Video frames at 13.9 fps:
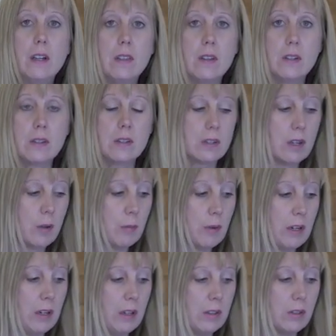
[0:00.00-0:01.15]
this is telling
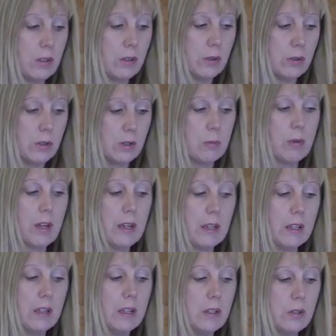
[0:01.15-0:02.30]
me to stimulate
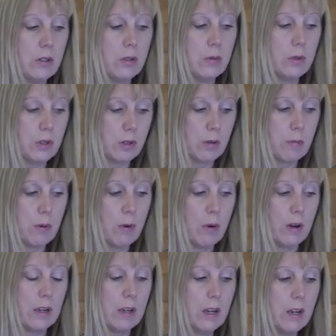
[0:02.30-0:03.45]
kidney 2, which is a
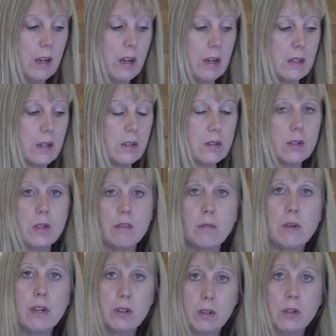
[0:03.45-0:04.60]
point, and it's also giving
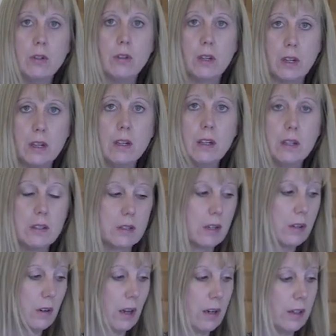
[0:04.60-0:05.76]
me a clue that kidney is an
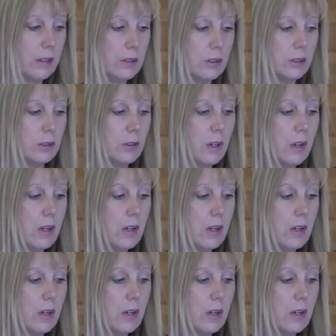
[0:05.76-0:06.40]
underlying issue.